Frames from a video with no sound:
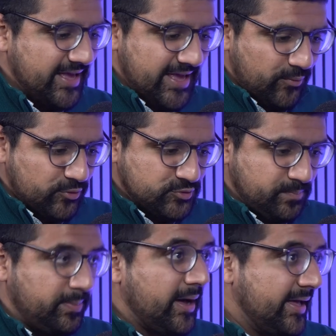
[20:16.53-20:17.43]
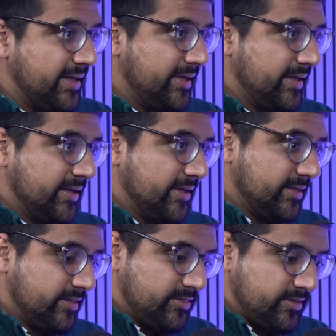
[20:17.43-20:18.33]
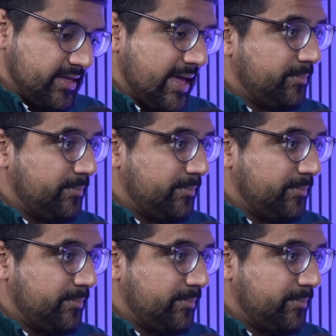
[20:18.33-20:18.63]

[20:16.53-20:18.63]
It was by the